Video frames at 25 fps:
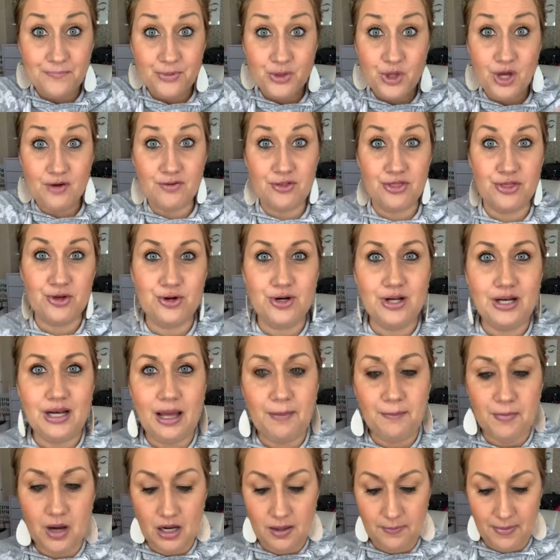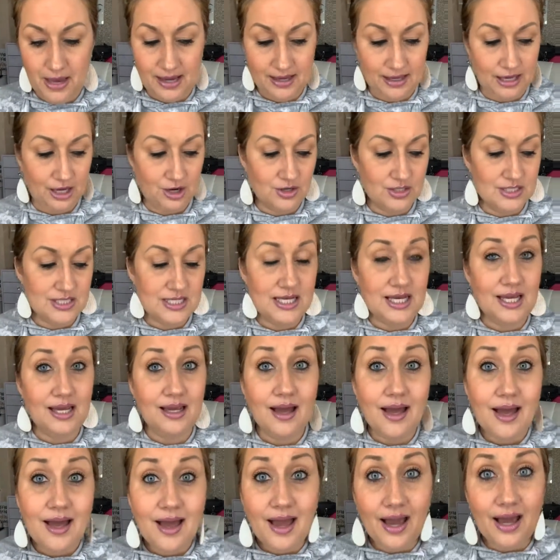you have a 30-day money-back
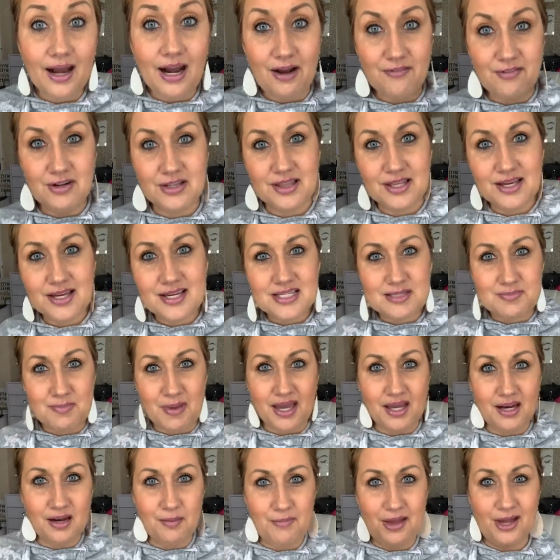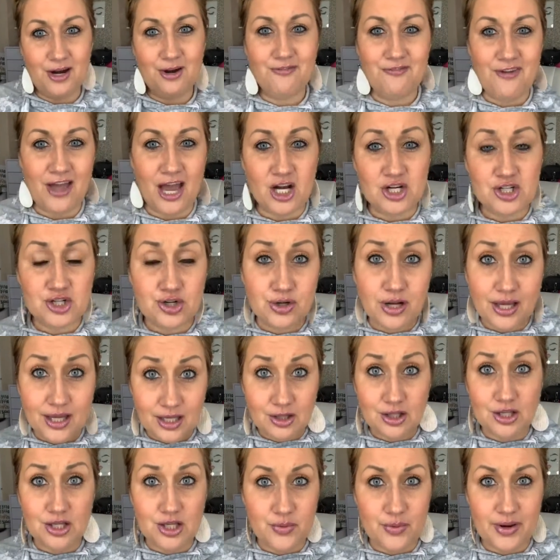guarantee, and everything is made and manufactured
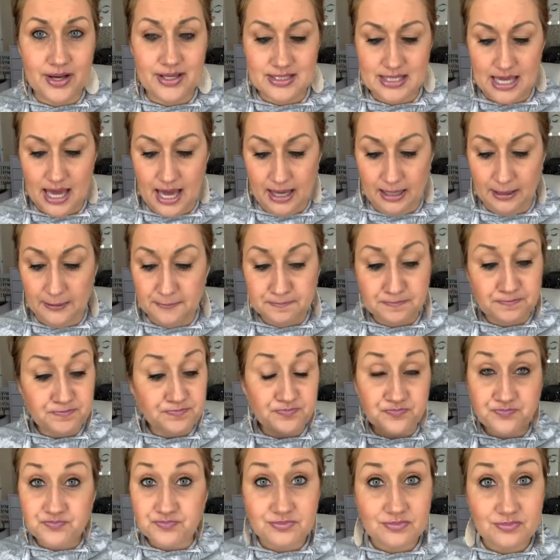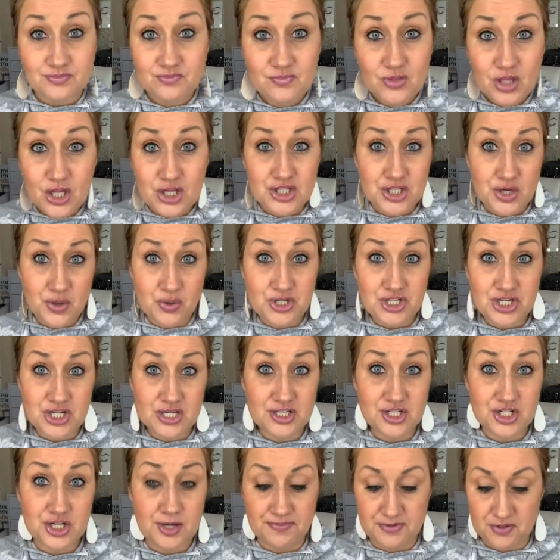in the USA. So it
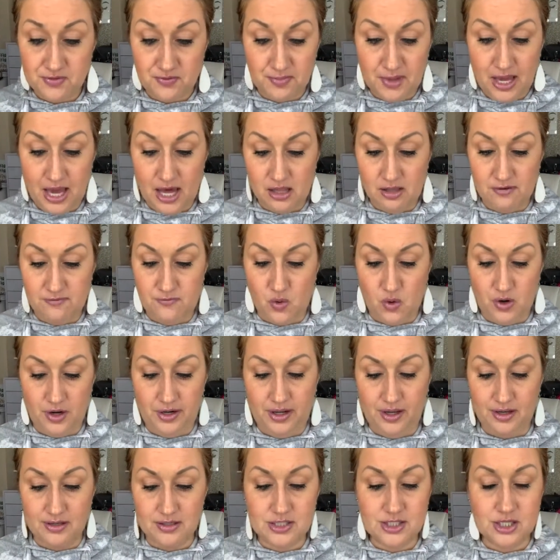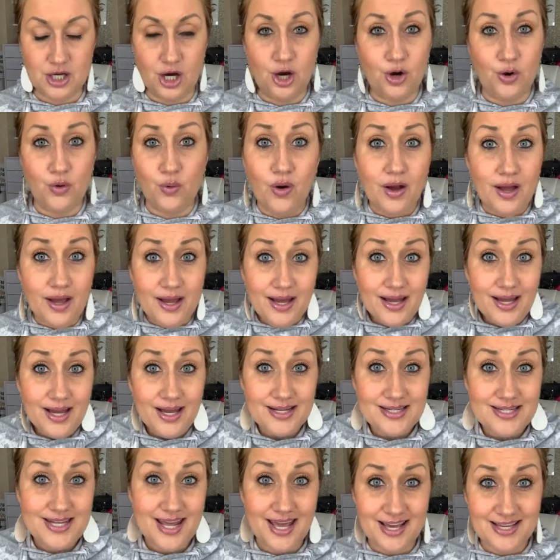just ships from California. So
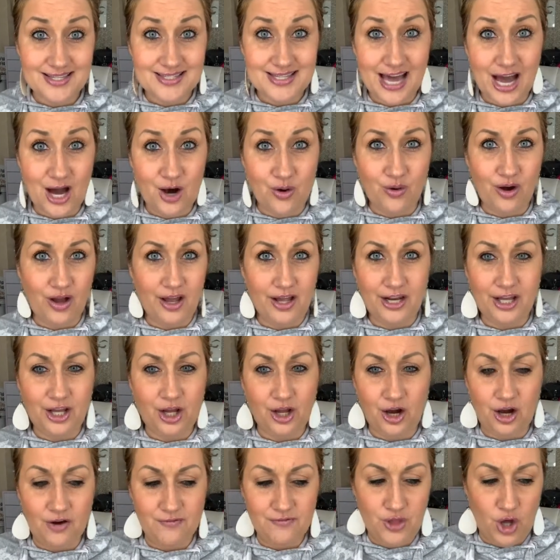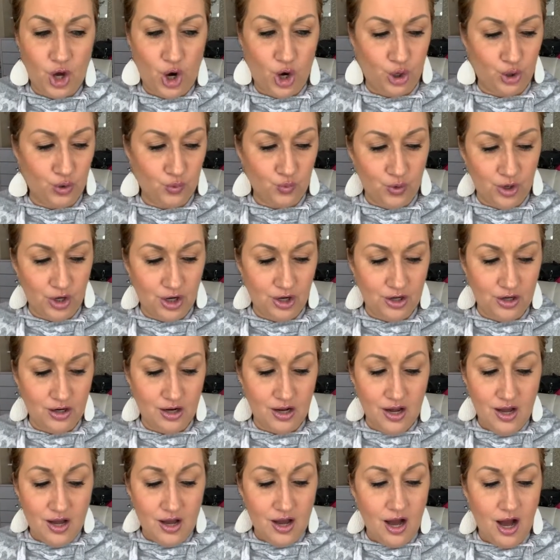it takes out any of the hard
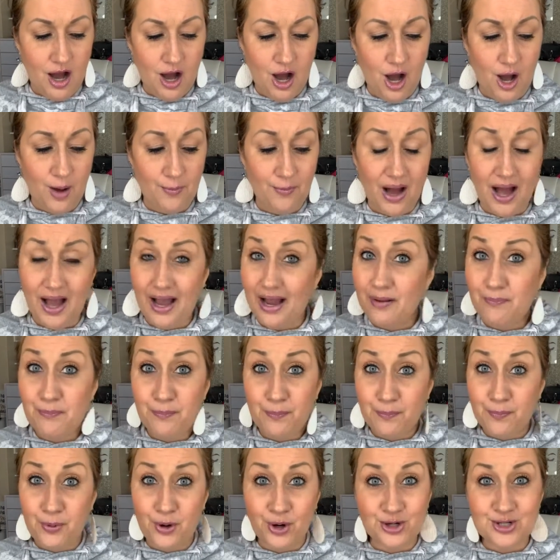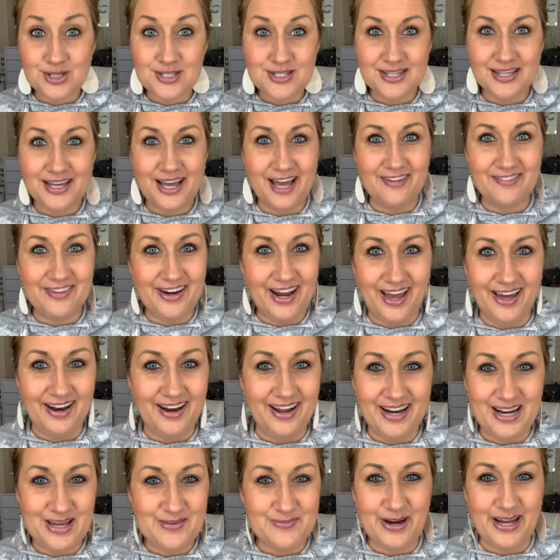work. Um, I personally haven't had
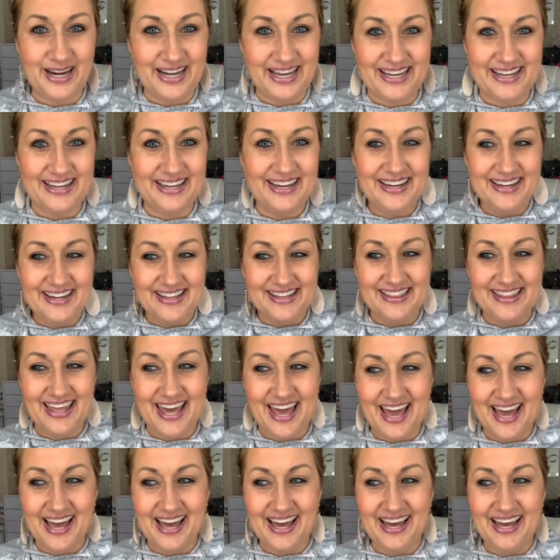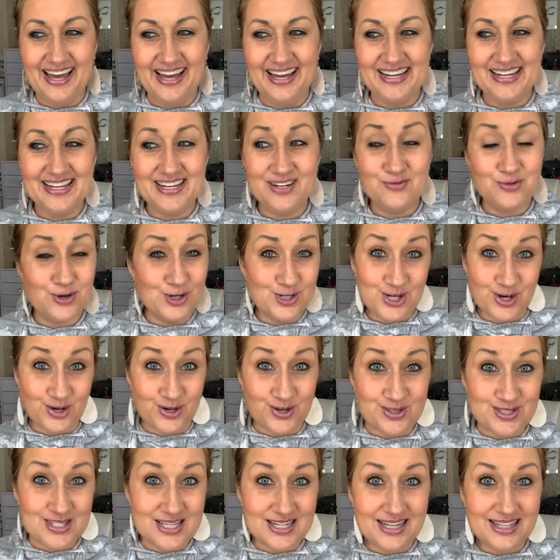anybody that
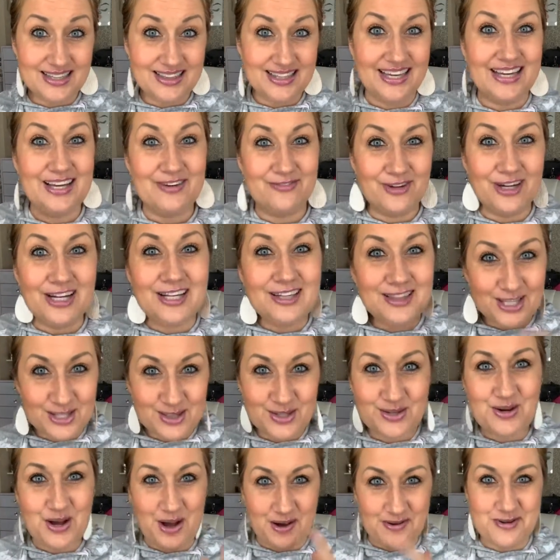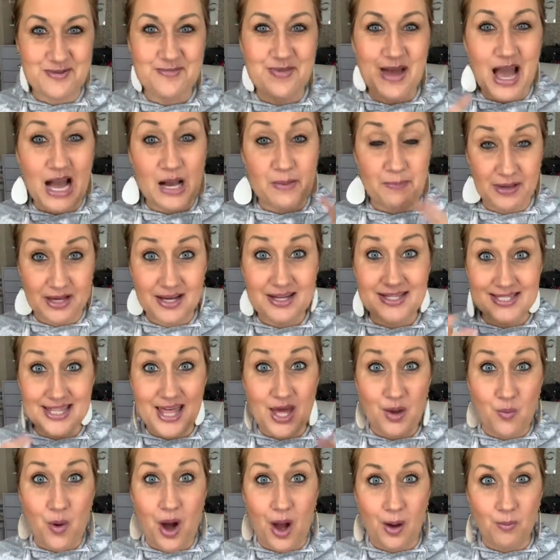returns anything. If anything, they're coming back because
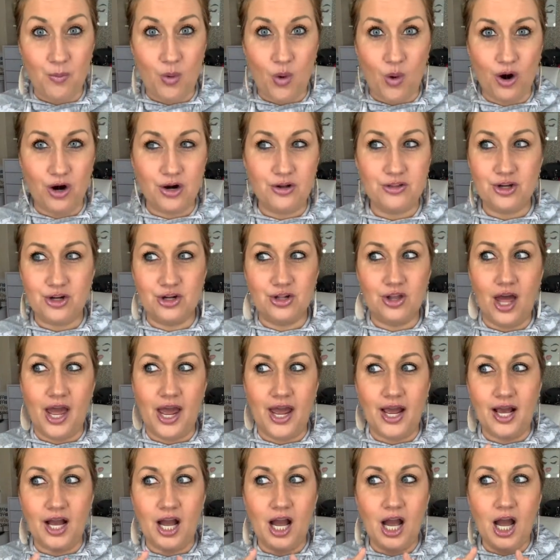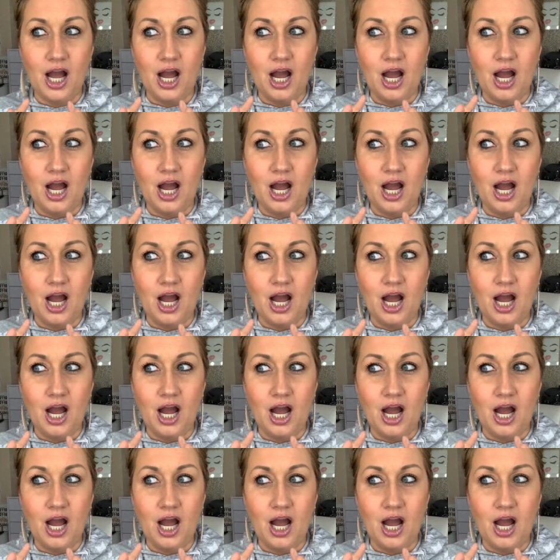they want more. They're like,